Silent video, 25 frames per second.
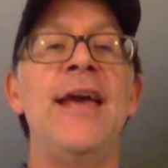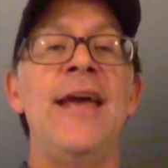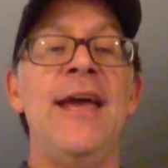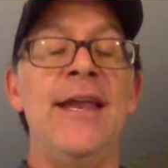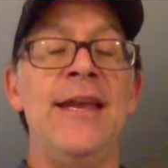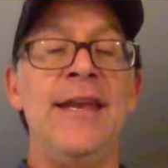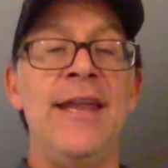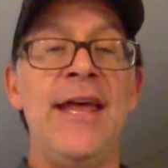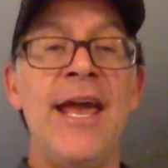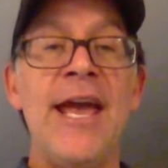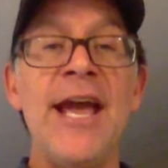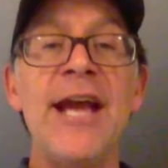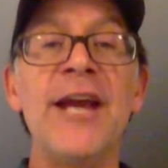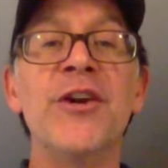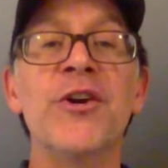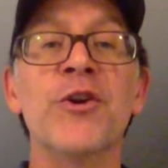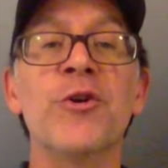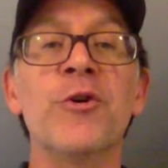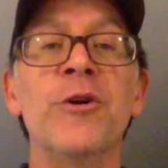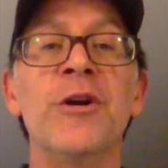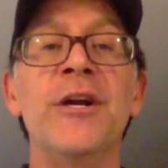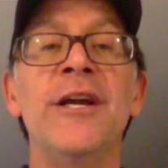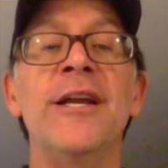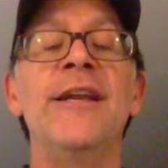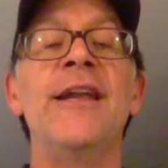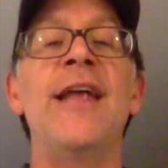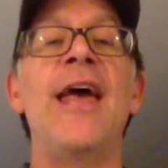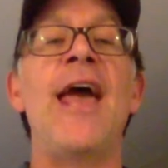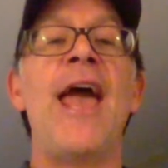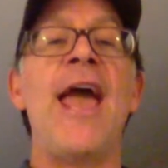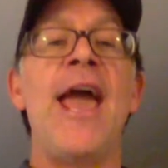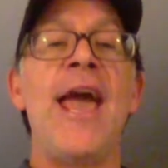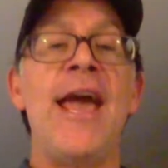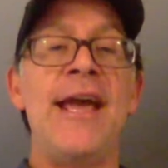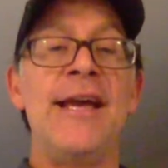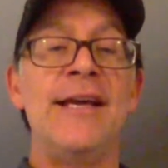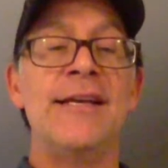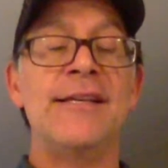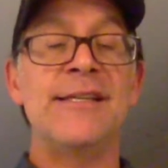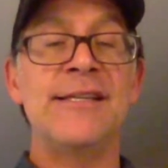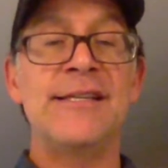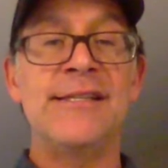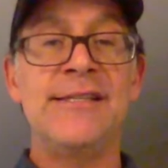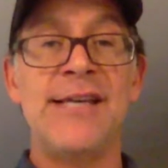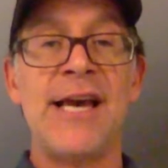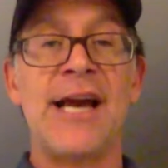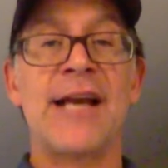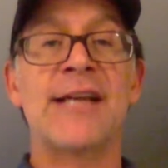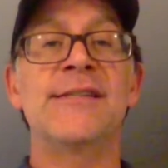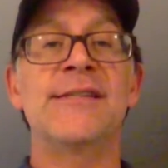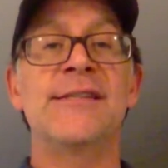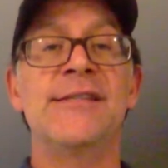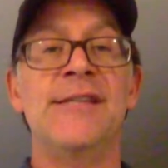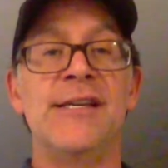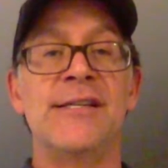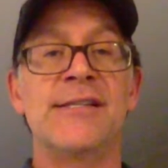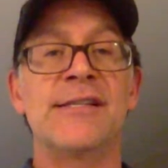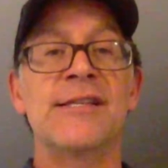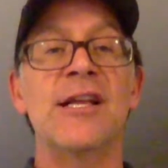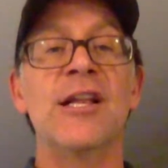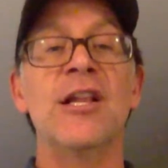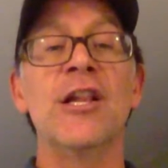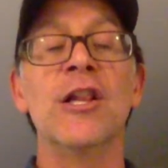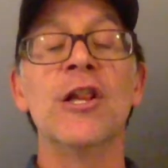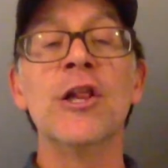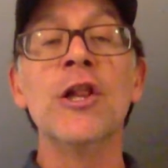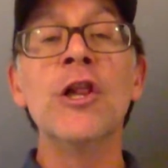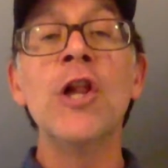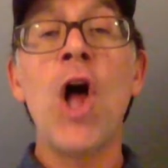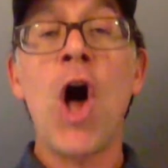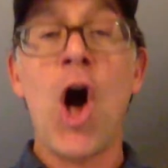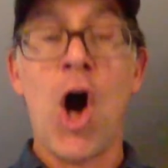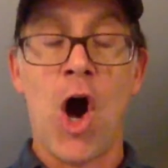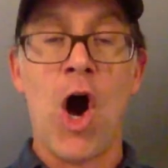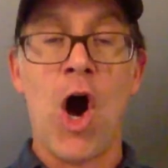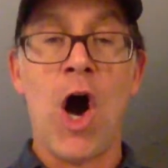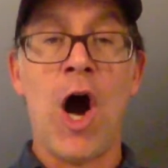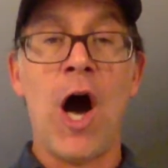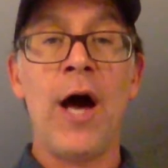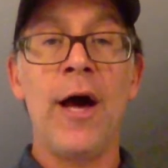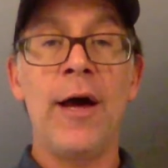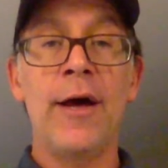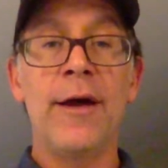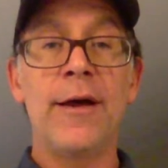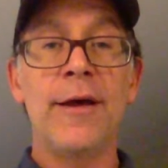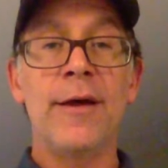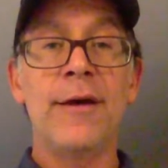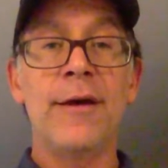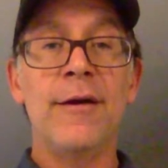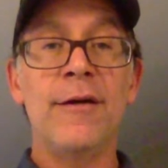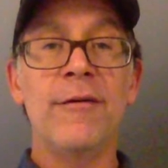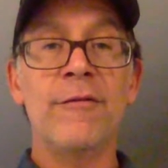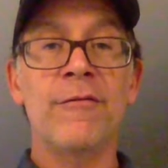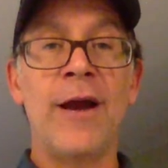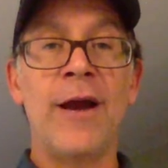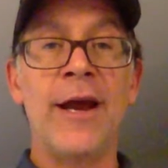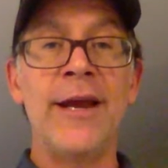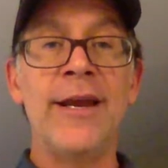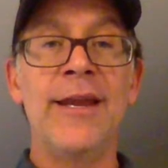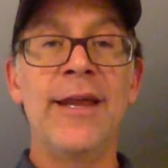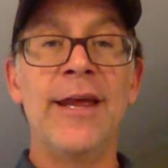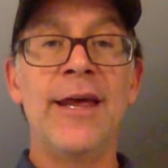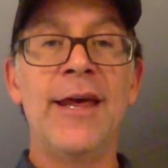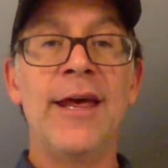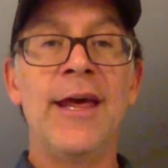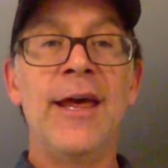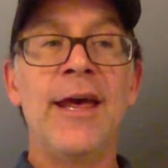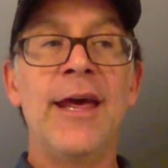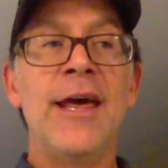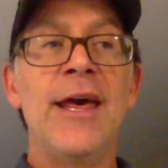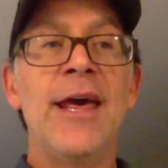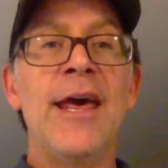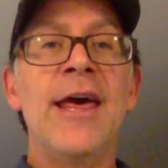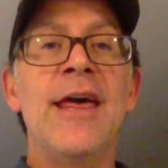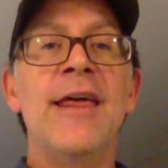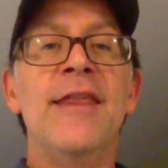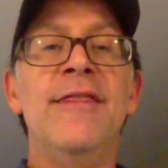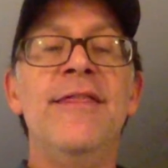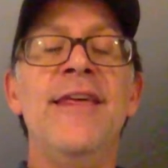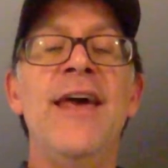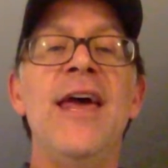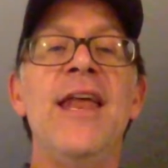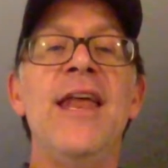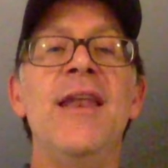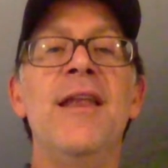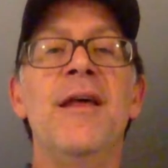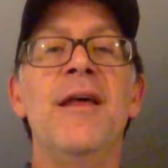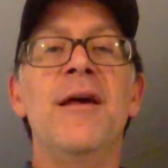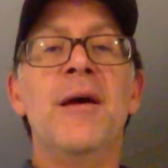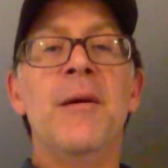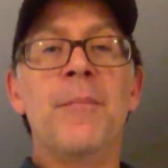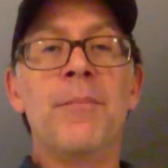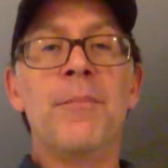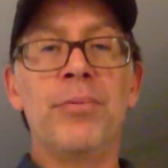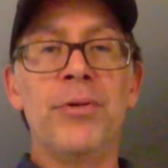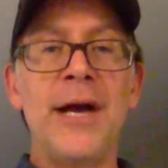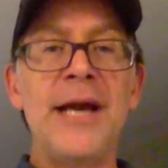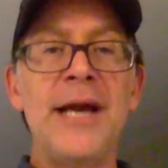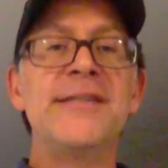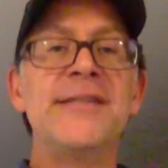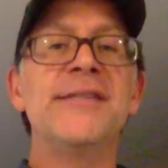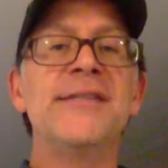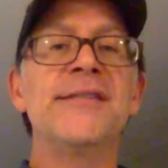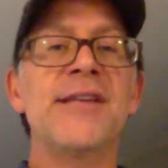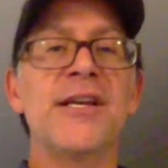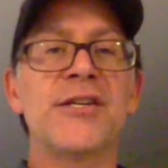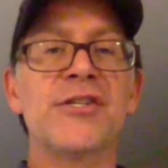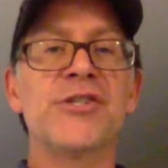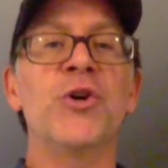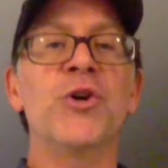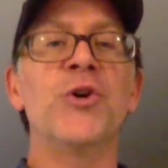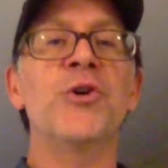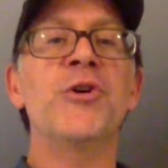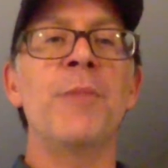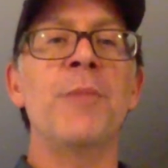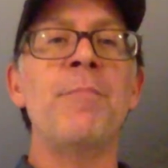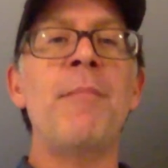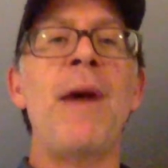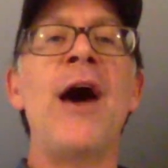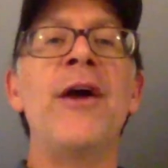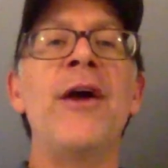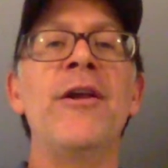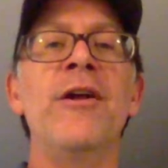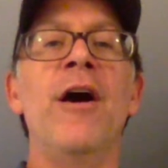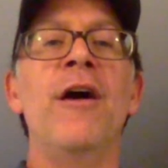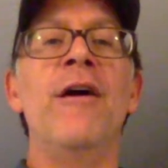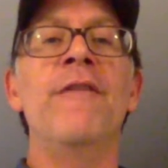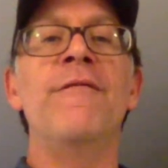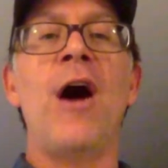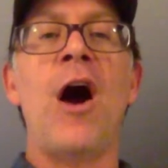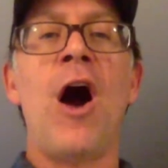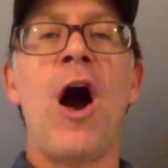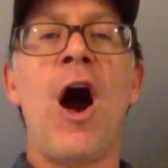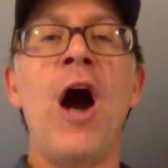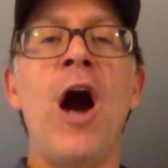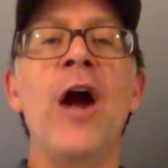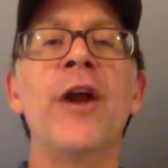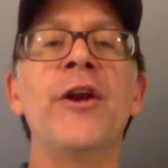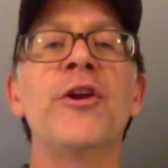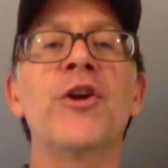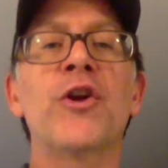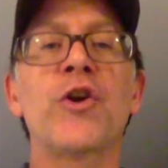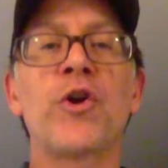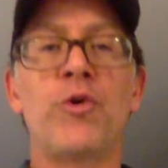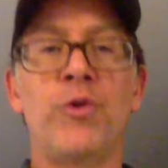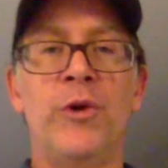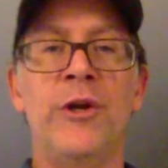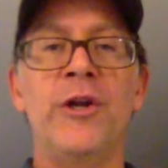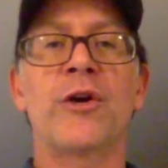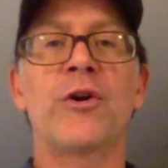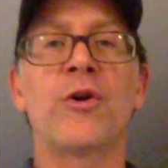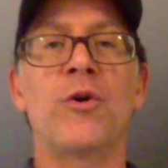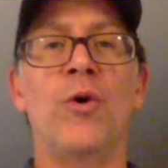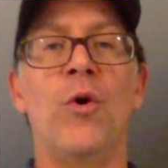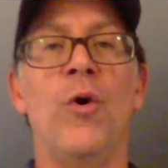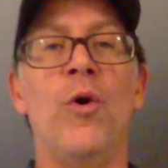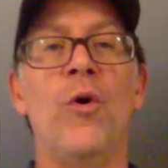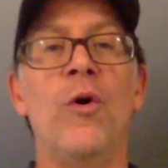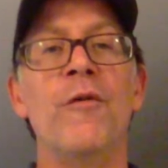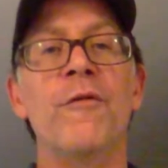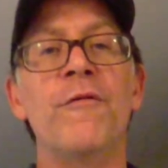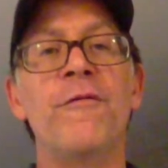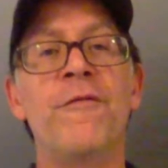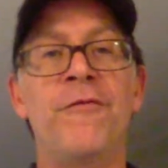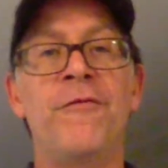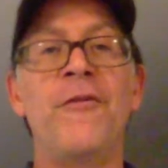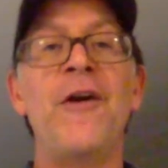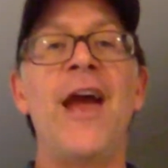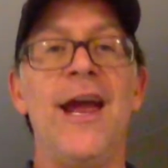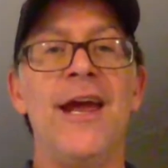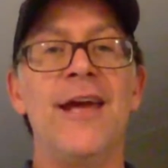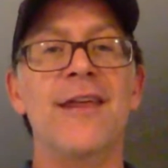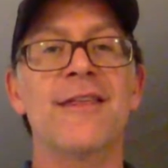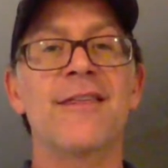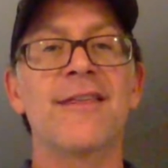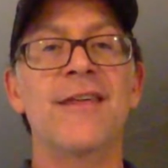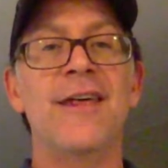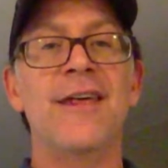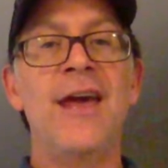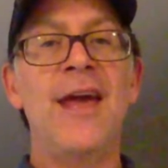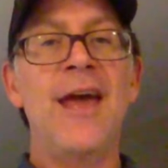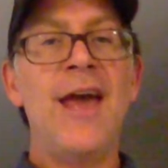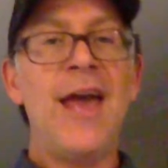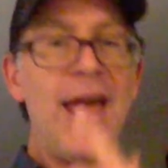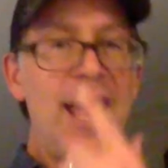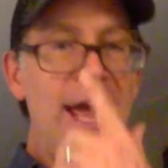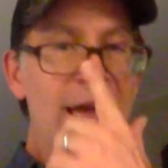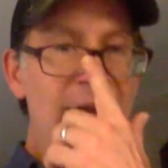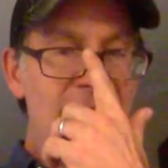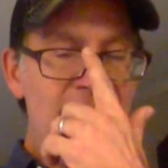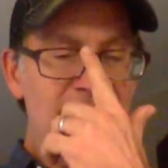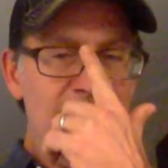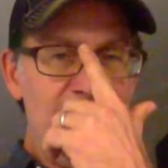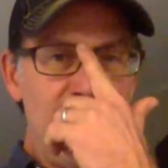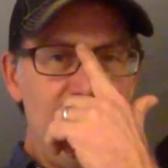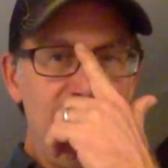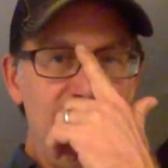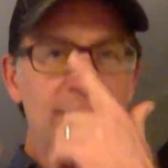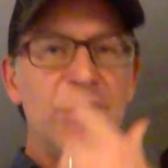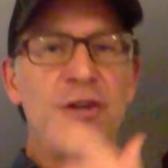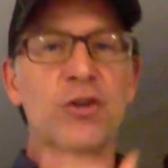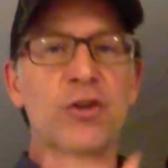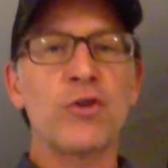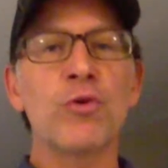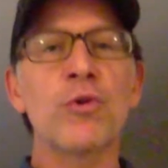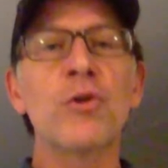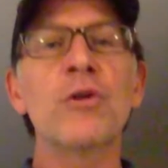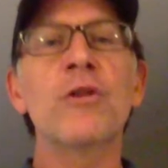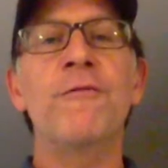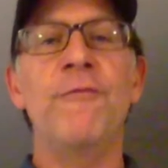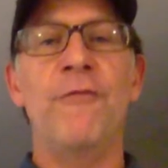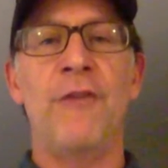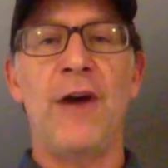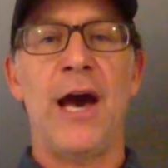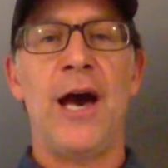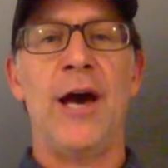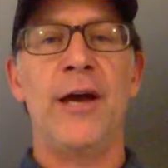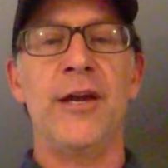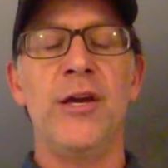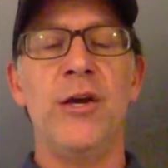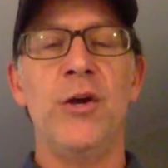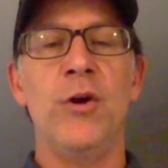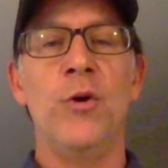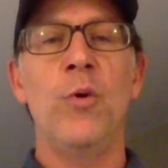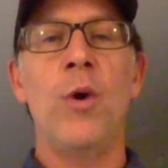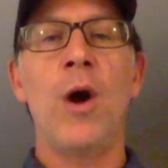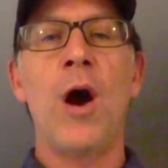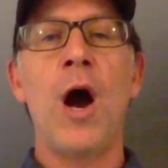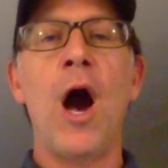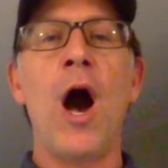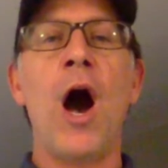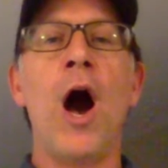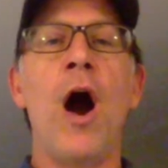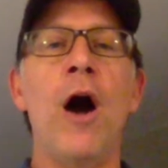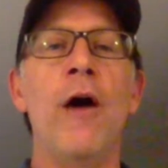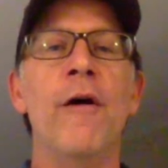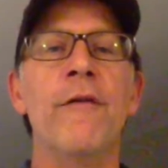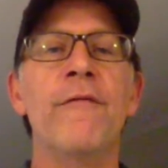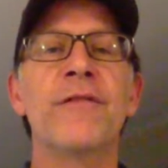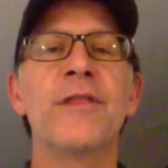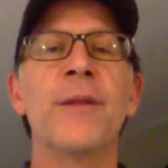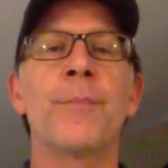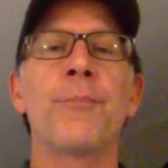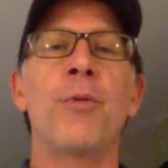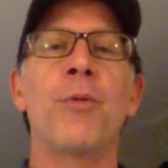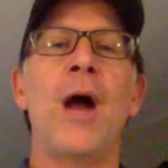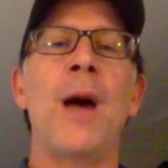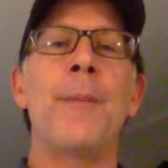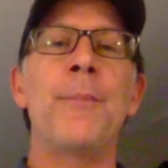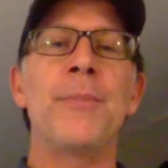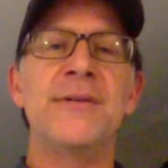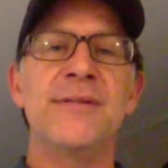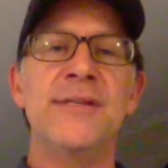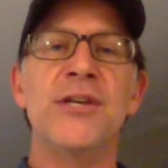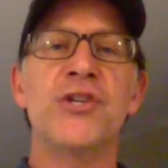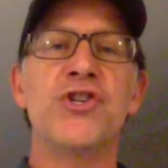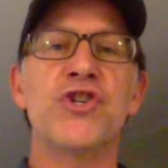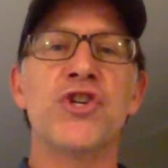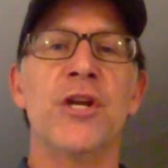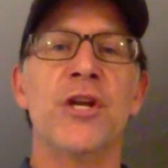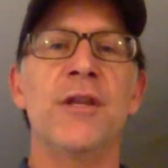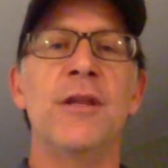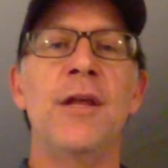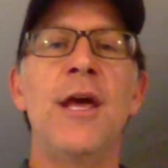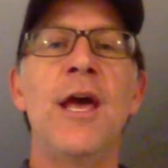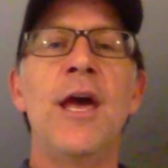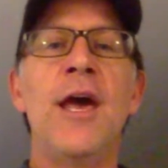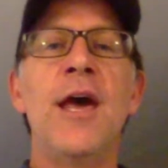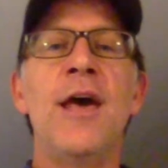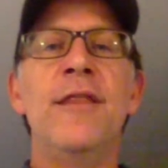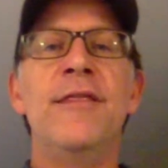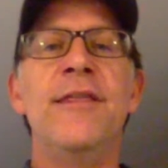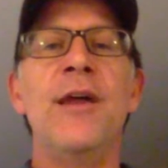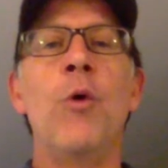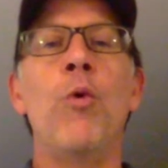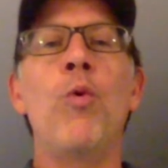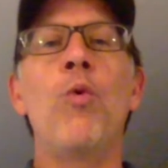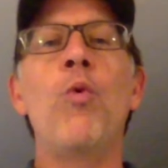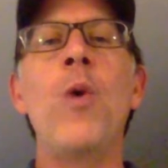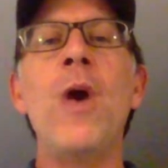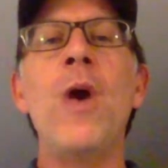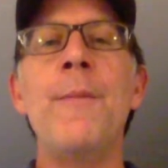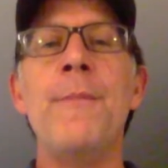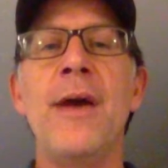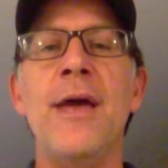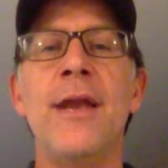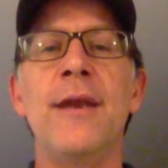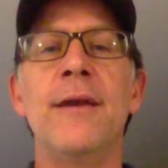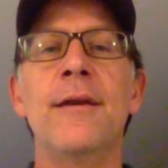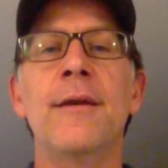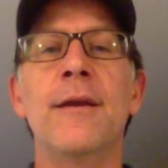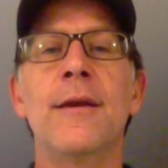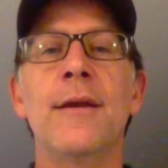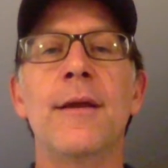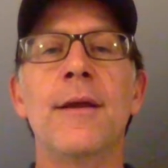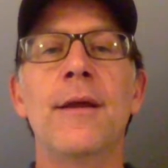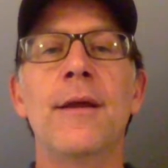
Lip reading: and ignorant, a sexist law, right? That places a certain amount of uncritical faith in the truth value of the proposition that women